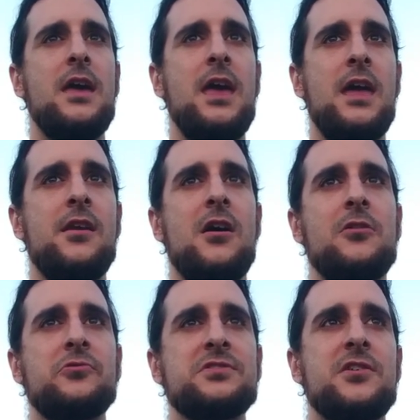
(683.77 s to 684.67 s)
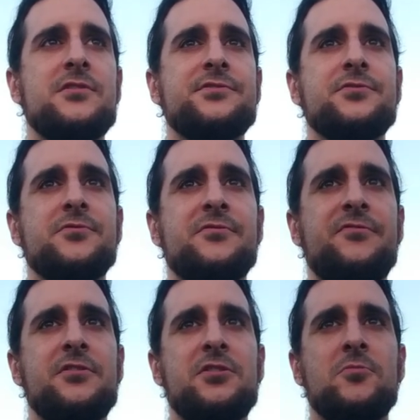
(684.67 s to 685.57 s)
And I was also
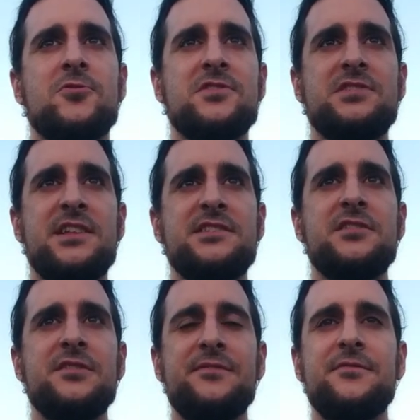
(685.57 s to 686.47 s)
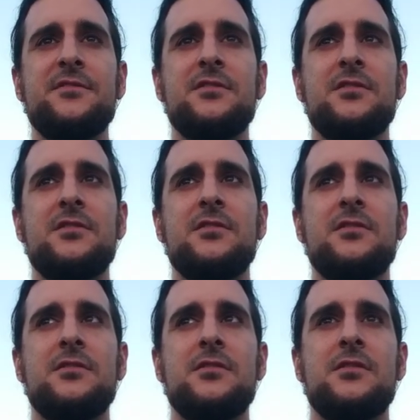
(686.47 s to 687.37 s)
feeling more sensitive,
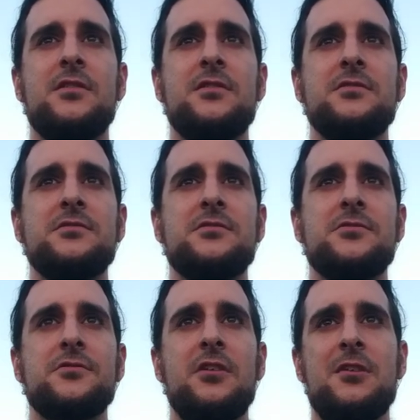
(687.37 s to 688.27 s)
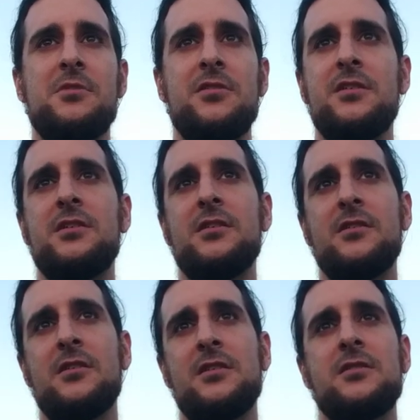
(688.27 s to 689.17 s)
so it got me
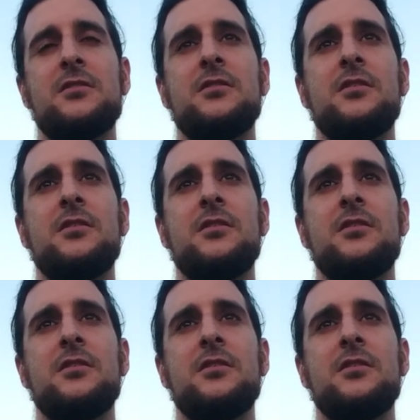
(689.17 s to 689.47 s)
thinking, like,